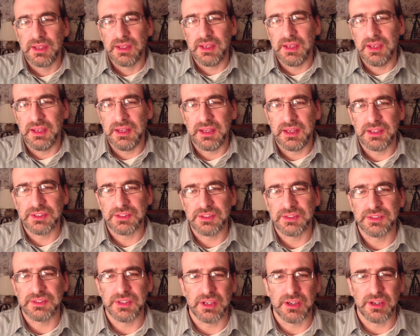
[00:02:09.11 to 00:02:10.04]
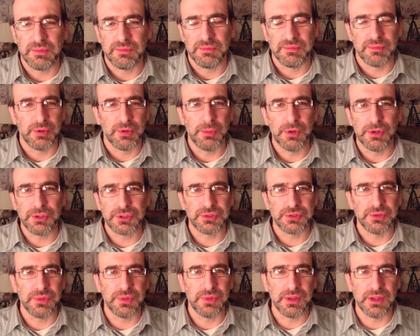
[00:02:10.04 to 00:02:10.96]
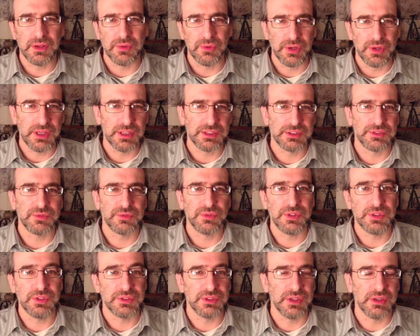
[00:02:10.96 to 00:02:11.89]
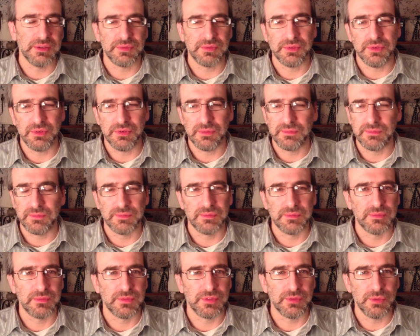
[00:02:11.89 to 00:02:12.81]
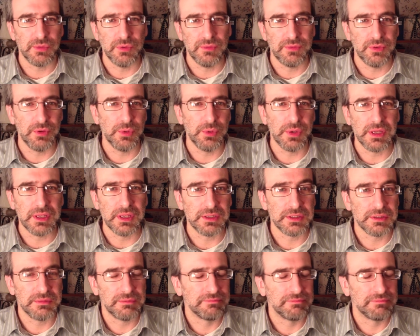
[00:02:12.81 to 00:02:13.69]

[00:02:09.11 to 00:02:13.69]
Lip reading: And I guess it's like a promotional thing where he gets free stuff for reviewing it.